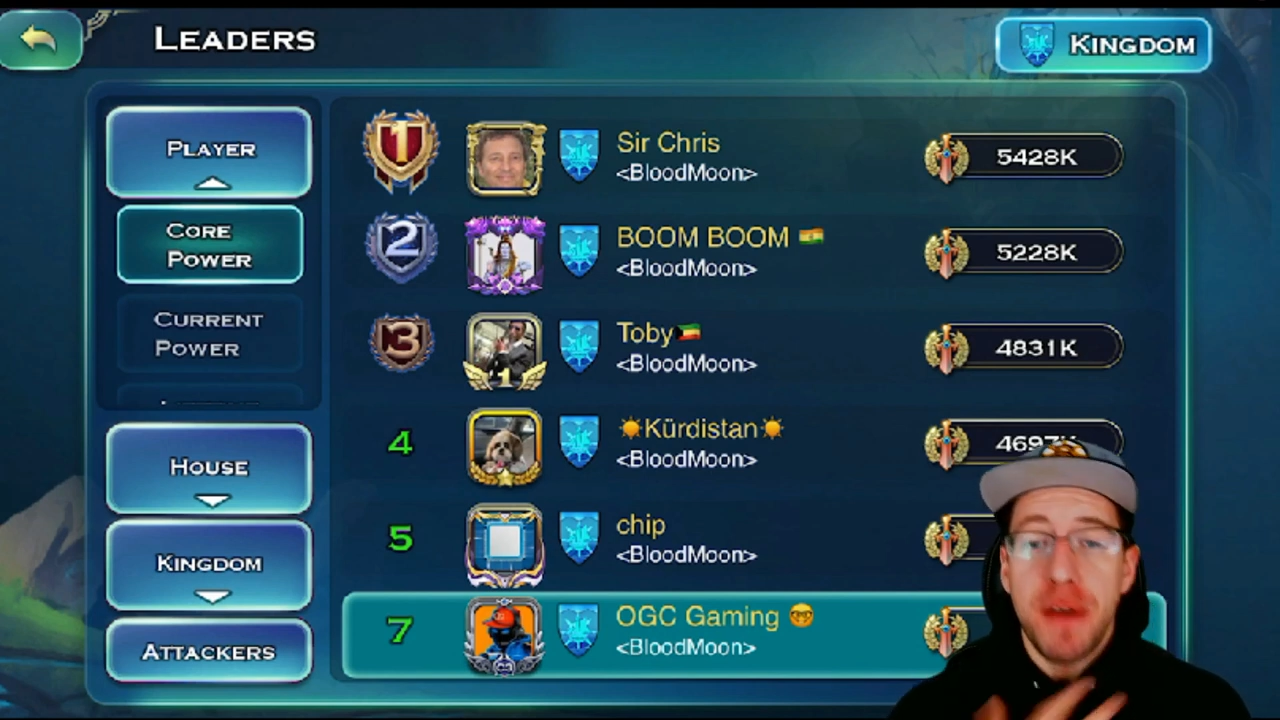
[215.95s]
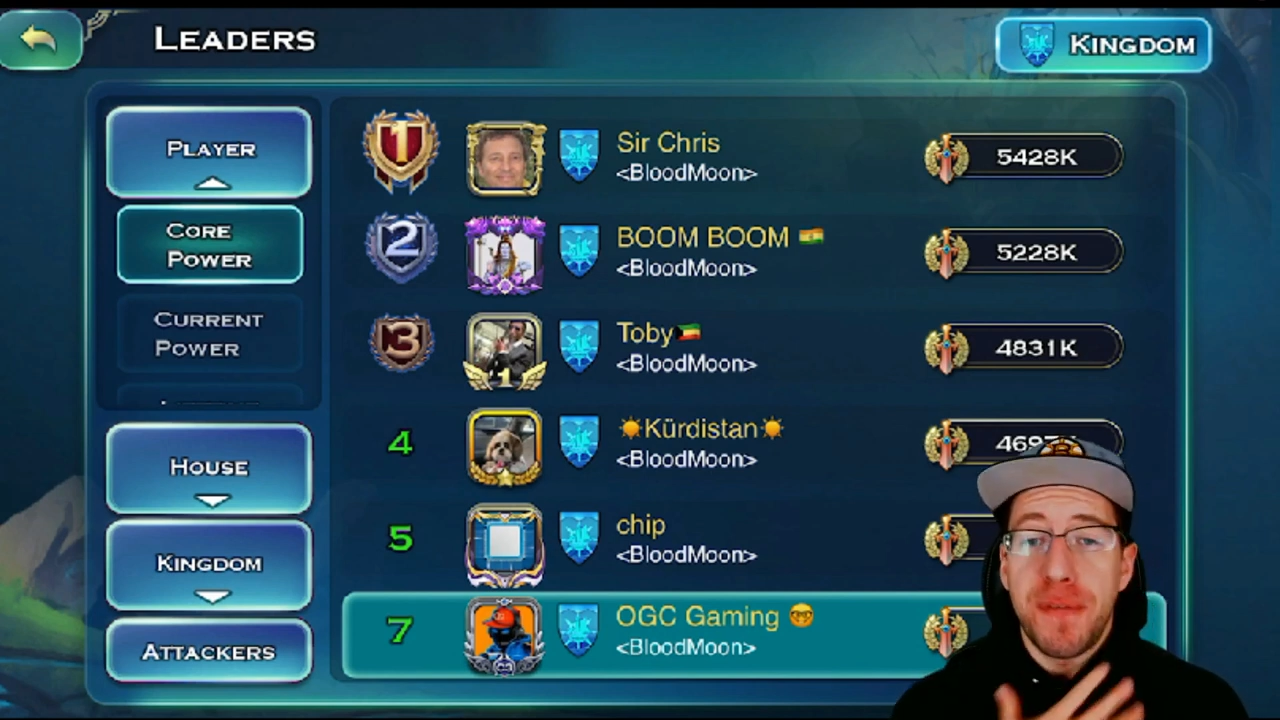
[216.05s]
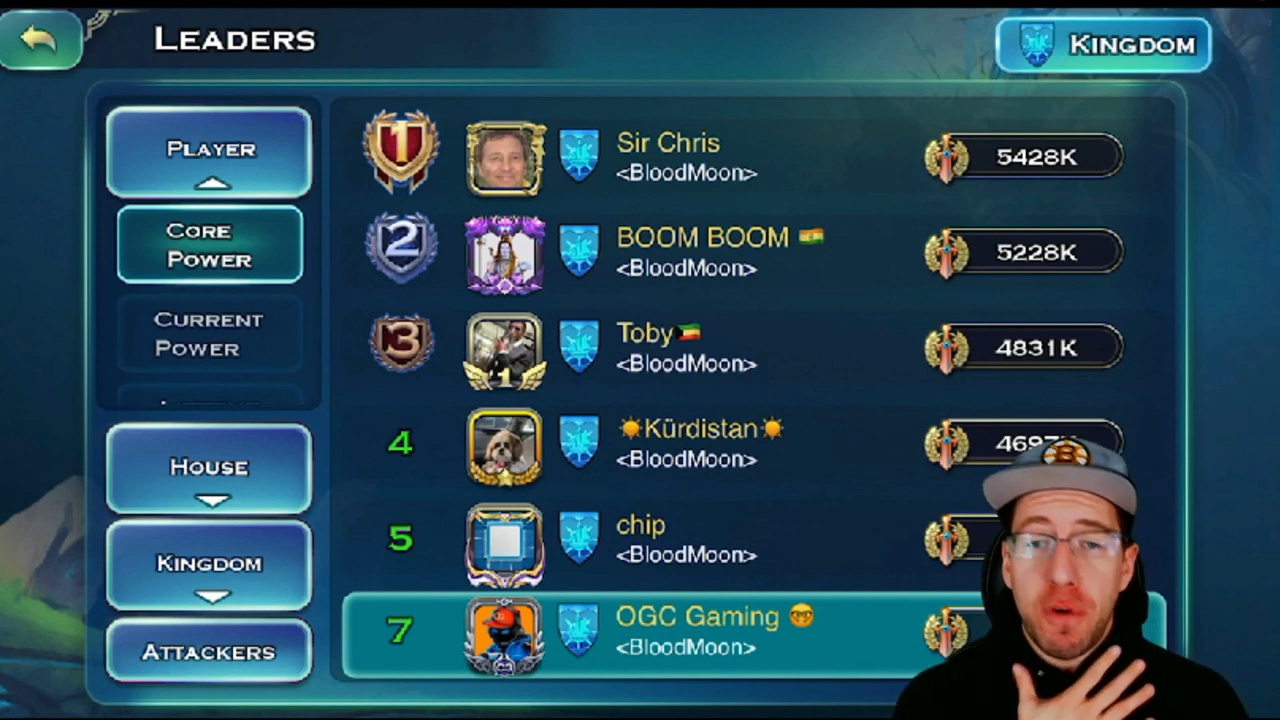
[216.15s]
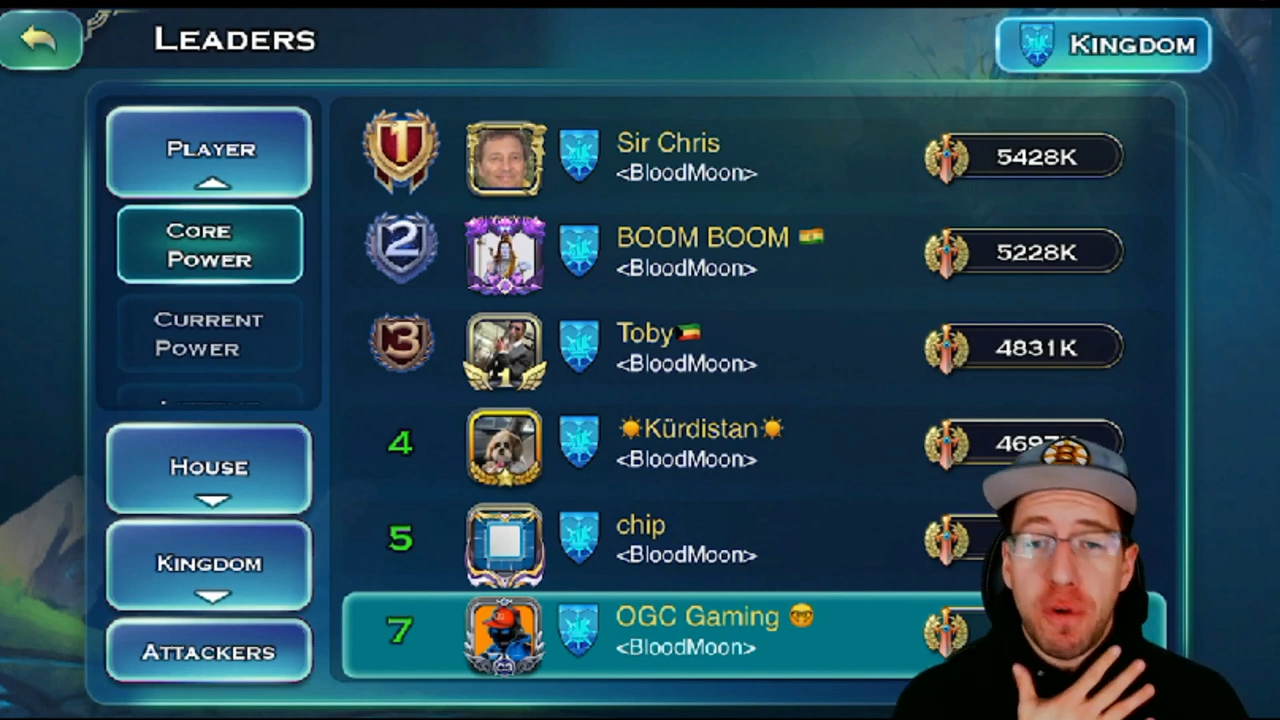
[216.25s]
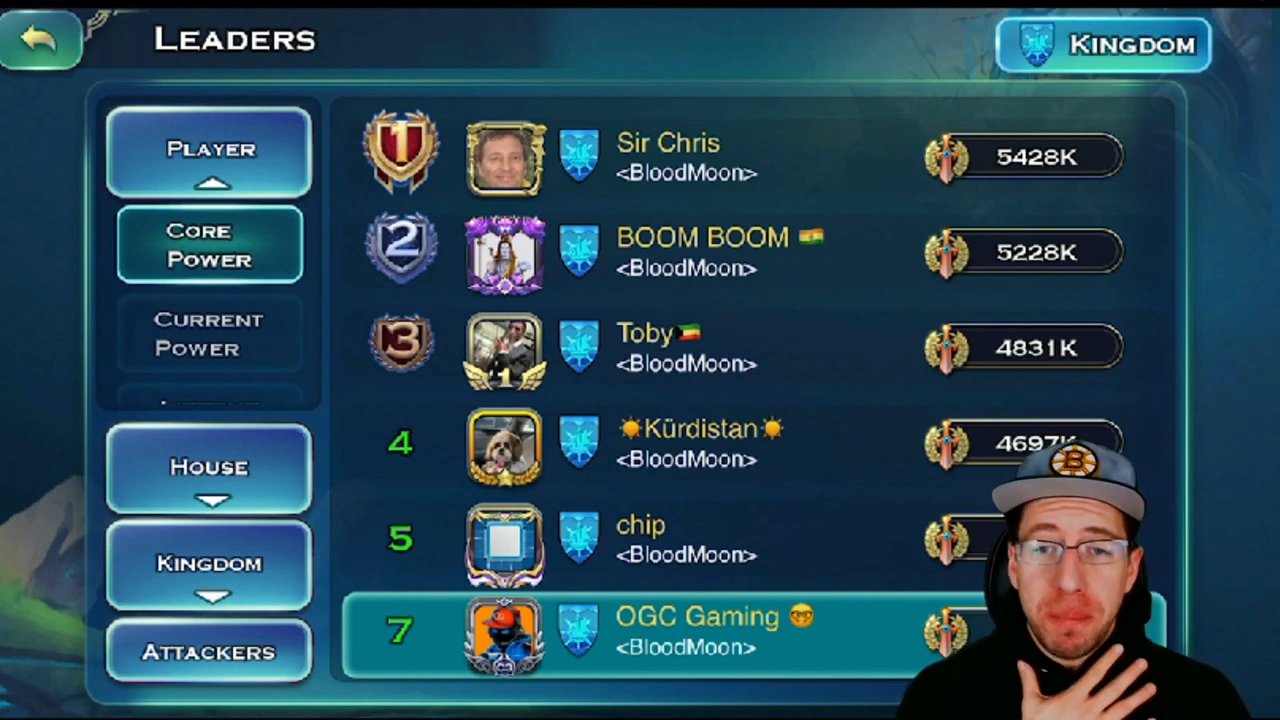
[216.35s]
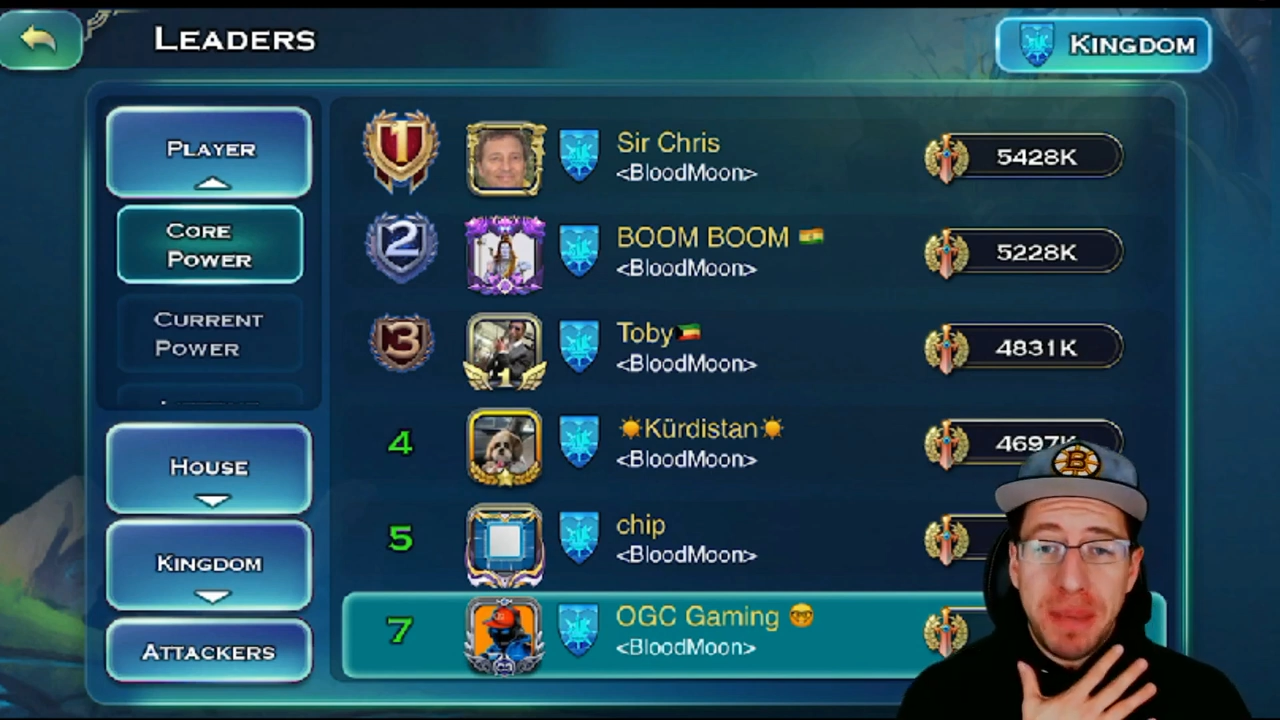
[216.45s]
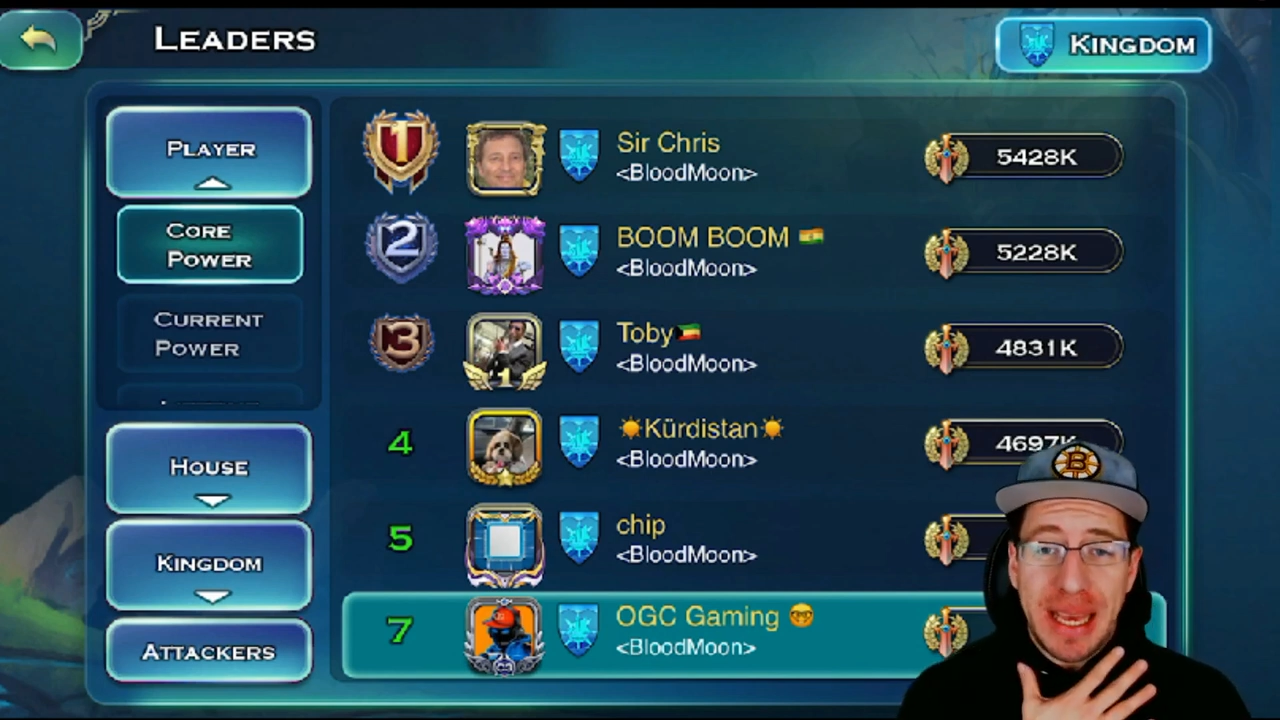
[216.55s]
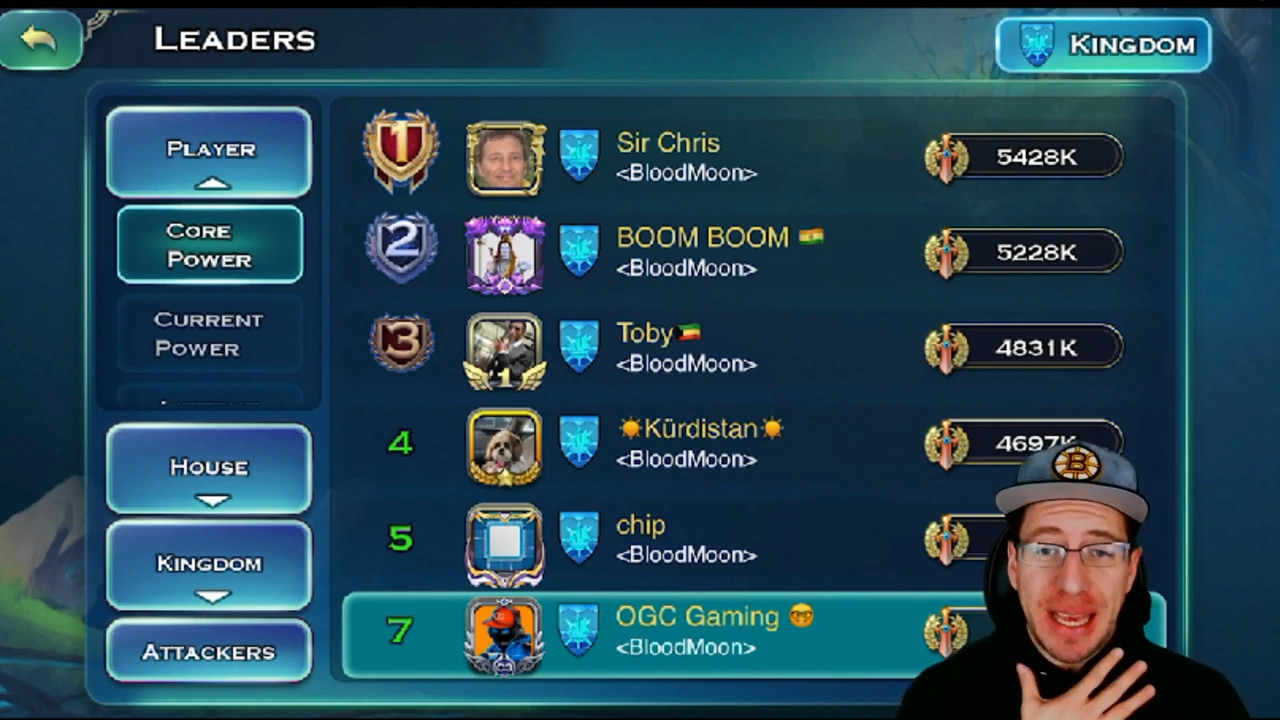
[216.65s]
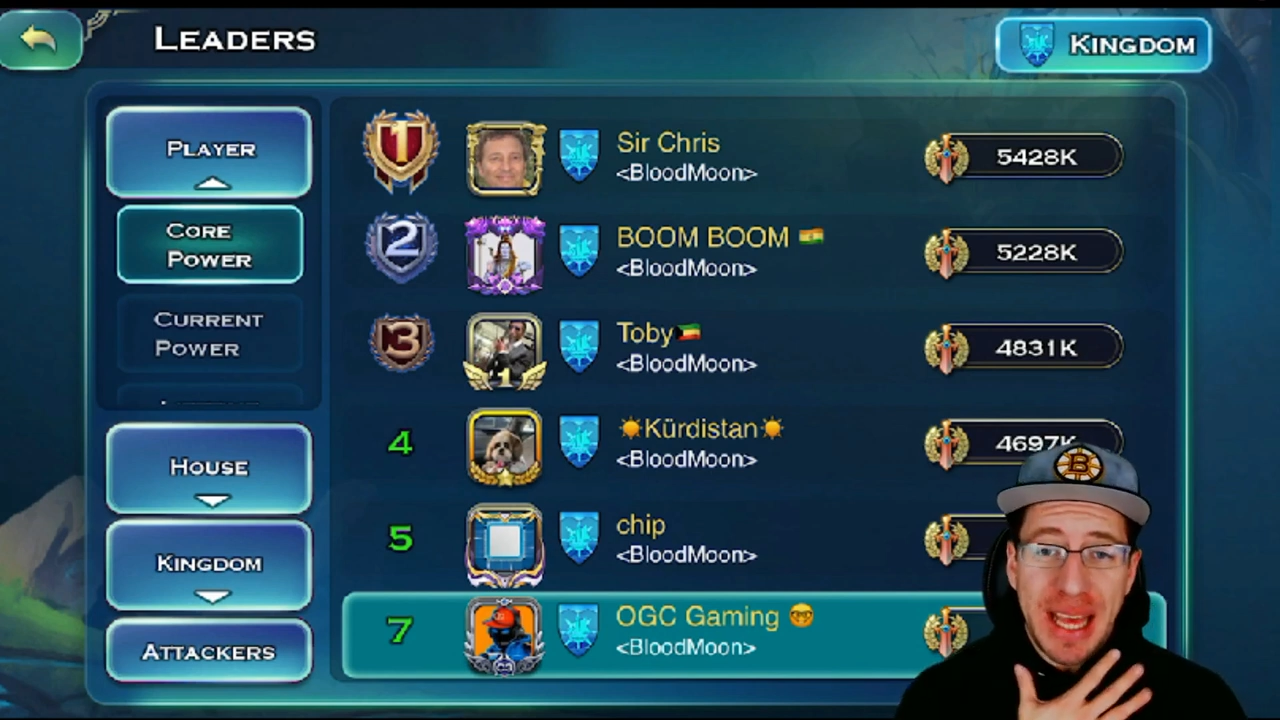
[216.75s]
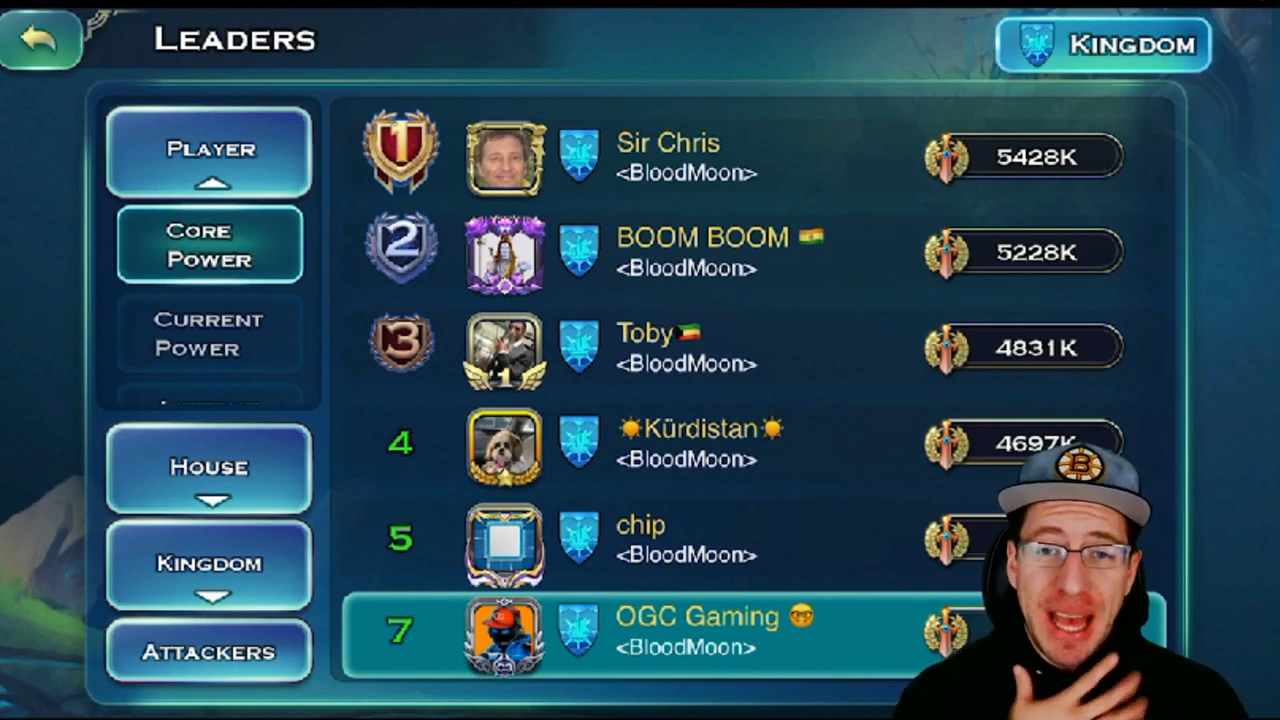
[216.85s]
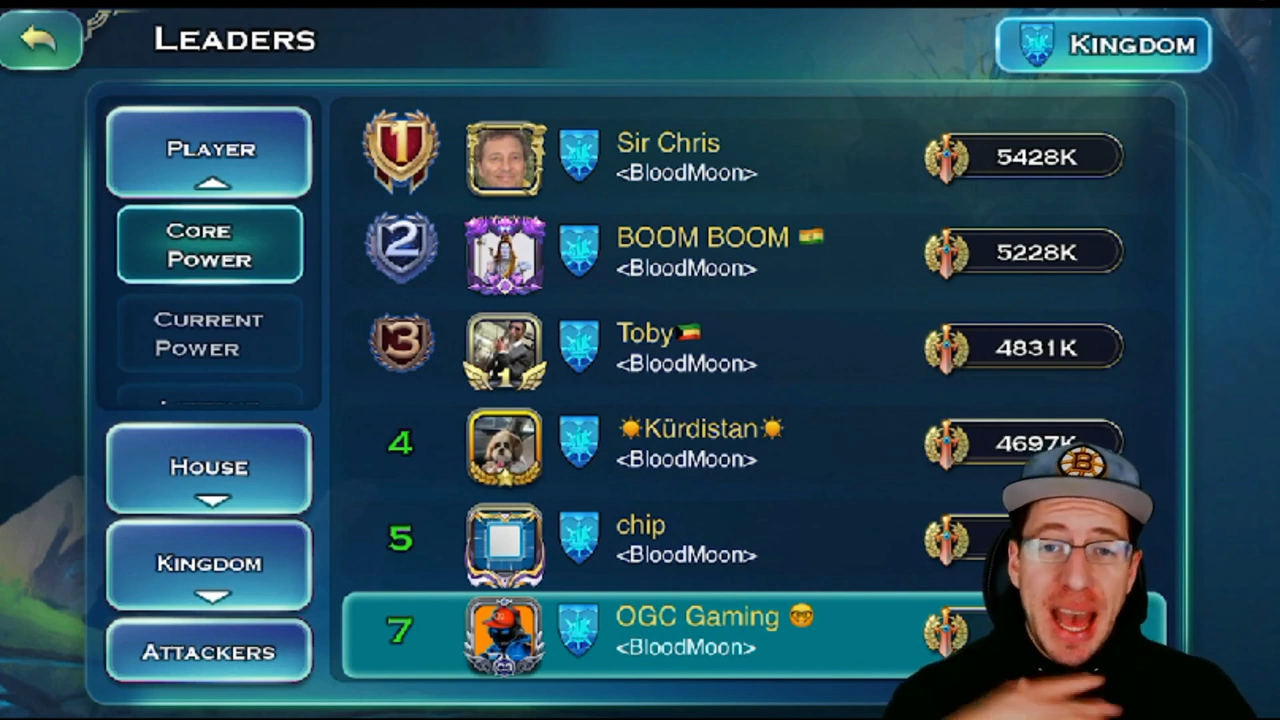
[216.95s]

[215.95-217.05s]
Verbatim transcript: for me.